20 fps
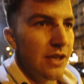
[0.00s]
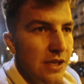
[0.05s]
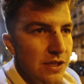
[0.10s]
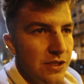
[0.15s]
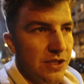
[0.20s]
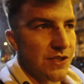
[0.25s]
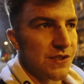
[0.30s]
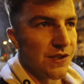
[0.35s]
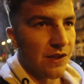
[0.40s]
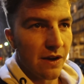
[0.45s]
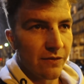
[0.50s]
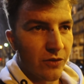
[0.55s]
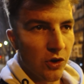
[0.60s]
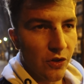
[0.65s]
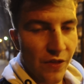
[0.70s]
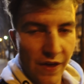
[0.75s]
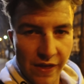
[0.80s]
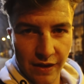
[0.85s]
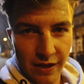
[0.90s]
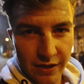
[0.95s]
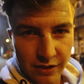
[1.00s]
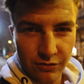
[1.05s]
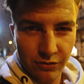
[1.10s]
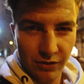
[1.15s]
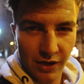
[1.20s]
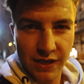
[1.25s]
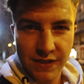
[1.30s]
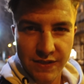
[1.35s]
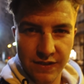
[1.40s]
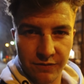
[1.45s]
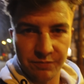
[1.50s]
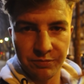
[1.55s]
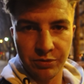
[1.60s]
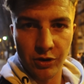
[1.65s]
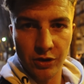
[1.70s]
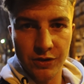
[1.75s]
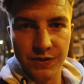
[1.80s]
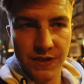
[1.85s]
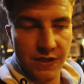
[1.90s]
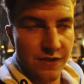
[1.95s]
just so that I've got that like creative
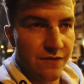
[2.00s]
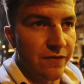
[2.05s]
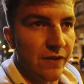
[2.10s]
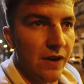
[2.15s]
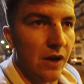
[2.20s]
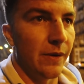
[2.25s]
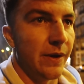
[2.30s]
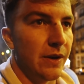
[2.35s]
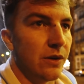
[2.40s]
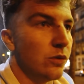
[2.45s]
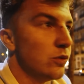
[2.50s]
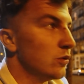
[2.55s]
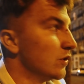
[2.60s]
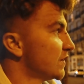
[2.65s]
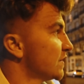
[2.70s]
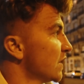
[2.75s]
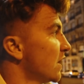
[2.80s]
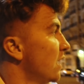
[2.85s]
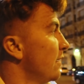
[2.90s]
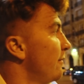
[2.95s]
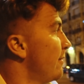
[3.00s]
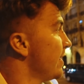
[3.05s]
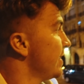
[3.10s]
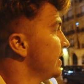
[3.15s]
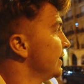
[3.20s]
process flowing all the time.